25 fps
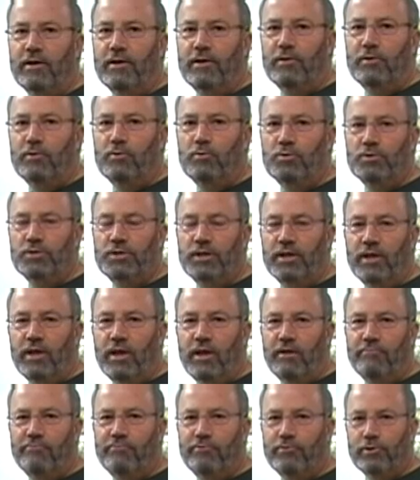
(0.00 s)
using
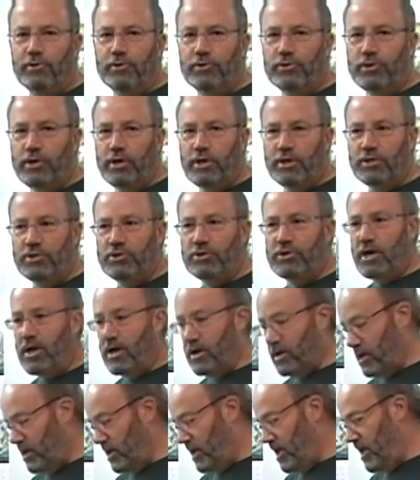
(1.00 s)
a 4-jaw
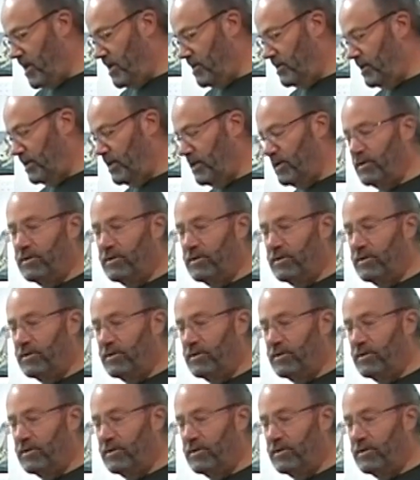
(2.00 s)
chuck and